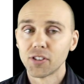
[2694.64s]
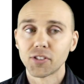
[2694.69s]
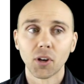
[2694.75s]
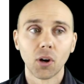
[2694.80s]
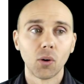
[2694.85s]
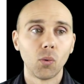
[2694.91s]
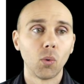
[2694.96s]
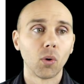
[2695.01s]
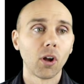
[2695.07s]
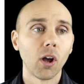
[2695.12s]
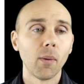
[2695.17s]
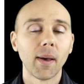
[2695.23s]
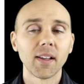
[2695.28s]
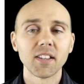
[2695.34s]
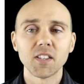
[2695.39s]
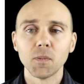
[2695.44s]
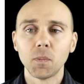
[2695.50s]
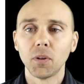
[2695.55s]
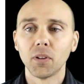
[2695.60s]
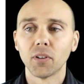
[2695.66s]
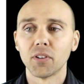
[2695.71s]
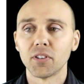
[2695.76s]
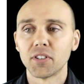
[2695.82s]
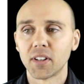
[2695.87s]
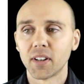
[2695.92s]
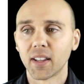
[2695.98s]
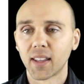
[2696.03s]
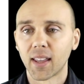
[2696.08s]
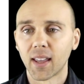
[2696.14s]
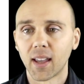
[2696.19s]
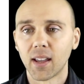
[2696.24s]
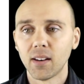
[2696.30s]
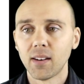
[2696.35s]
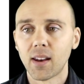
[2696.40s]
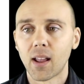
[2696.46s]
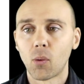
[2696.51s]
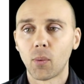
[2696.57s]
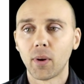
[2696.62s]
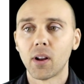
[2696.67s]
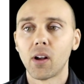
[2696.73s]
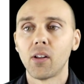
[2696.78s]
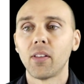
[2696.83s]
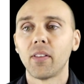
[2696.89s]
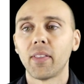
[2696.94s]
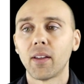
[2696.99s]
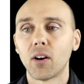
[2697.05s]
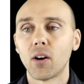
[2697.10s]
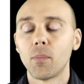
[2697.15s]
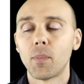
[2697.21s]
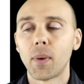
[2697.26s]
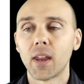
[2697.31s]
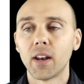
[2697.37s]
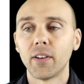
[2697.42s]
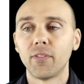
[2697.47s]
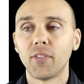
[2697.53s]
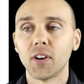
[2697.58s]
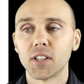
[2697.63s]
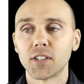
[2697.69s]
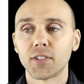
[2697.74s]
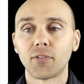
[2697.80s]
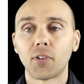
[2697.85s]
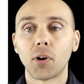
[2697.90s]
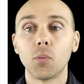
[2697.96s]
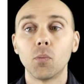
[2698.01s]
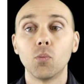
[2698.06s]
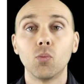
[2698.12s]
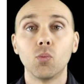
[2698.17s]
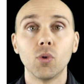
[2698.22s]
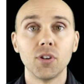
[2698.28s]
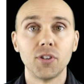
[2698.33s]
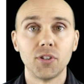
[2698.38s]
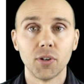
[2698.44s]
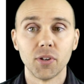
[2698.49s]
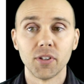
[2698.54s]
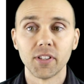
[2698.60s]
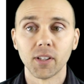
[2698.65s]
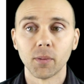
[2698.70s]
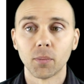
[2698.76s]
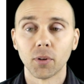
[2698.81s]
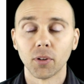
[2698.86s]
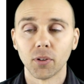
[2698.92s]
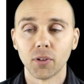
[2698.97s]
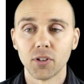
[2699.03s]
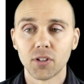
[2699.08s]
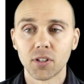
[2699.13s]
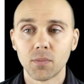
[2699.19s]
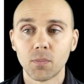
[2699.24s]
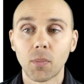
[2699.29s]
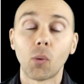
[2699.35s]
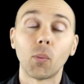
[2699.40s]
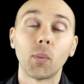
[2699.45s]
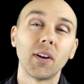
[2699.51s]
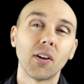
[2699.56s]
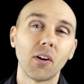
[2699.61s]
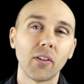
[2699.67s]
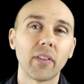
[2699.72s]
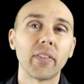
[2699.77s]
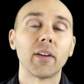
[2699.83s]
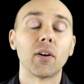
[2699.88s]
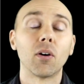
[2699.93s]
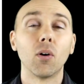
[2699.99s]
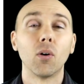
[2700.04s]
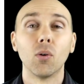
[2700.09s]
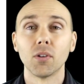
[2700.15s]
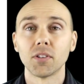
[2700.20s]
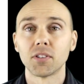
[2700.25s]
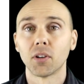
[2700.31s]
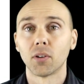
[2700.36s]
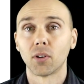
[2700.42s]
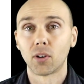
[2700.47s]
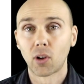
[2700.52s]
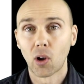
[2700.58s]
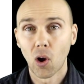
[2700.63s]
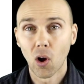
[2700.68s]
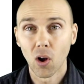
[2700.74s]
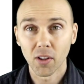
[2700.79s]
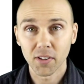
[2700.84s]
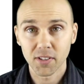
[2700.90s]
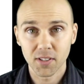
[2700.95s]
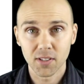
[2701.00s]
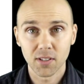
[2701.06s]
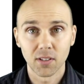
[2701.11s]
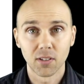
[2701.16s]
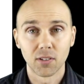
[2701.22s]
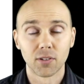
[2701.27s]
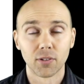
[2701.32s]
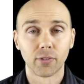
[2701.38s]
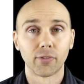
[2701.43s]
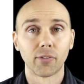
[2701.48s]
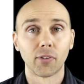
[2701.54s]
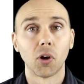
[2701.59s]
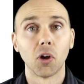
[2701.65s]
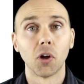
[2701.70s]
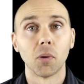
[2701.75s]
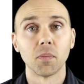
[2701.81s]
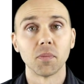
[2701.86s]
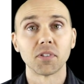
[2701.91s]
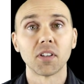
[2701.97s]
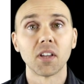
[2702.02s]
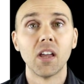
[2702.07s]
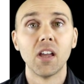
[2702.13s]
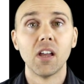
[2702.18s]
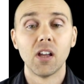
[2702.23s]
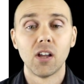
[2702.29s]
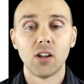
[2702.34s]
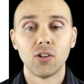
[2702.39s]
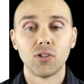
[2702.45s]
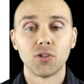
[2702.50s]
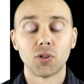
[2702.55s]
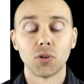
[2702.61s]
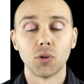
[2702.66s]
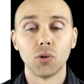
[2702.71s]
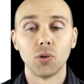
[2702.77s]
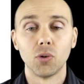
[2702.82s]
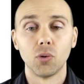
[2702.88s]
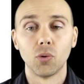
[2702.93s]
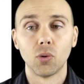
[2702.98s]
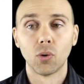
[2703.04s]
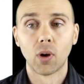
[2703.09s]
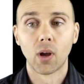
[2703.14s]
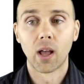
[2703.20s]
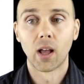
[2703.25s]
So we'll go back to pollution again. Now we know that there are benefits from reducing pollution, but we know that there are also costs to firms to